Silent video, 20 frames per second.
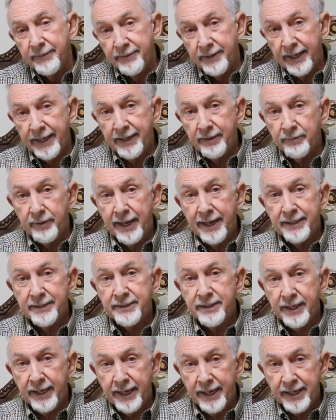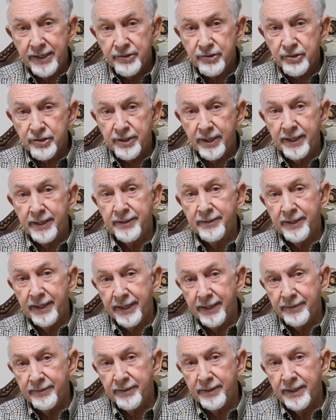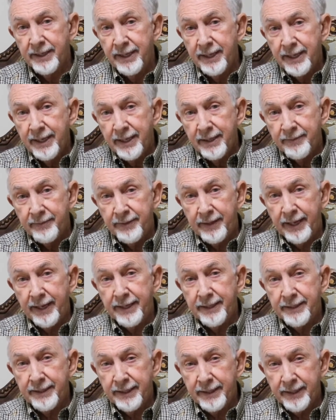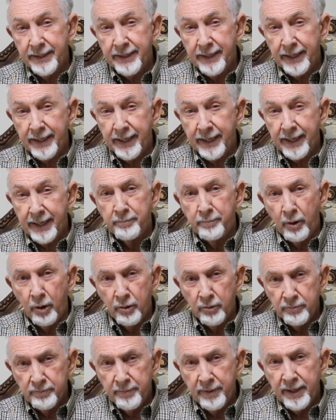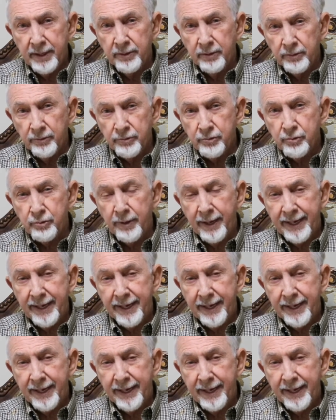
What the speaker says: They ran tests, and then they did a bone marrow